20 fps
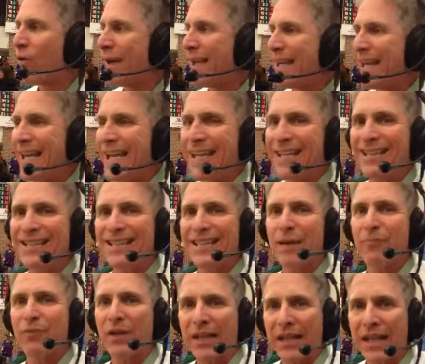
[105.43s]
We needed
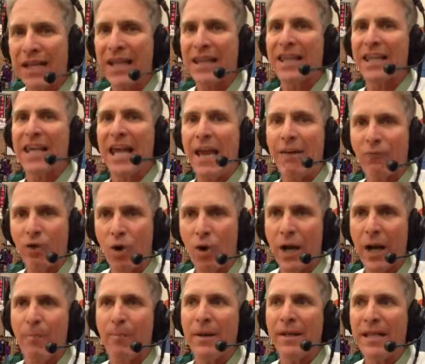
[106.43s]
something to get the game
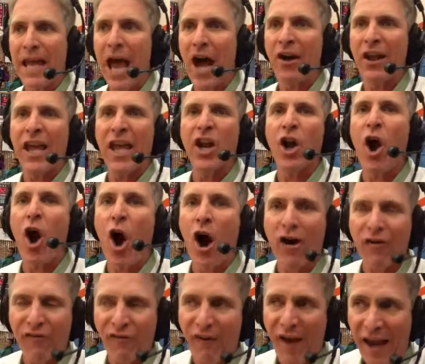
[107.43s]
going up and down in
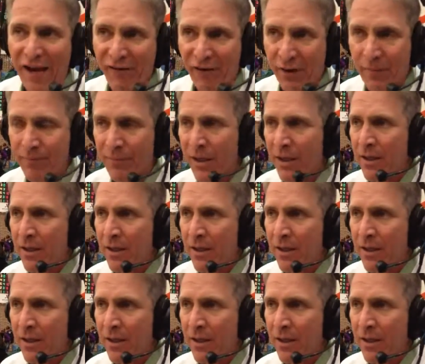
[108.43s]
our favor